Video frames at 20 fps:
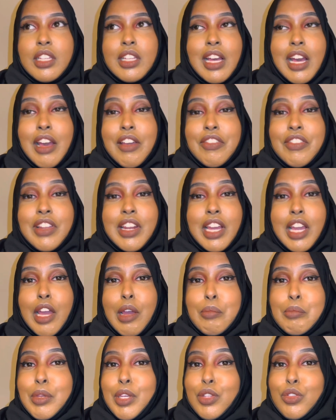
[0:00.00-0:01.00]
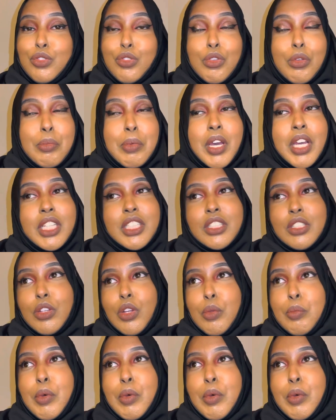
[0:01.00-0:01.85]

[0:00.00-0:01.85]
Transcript: I feel like I'm being too personal.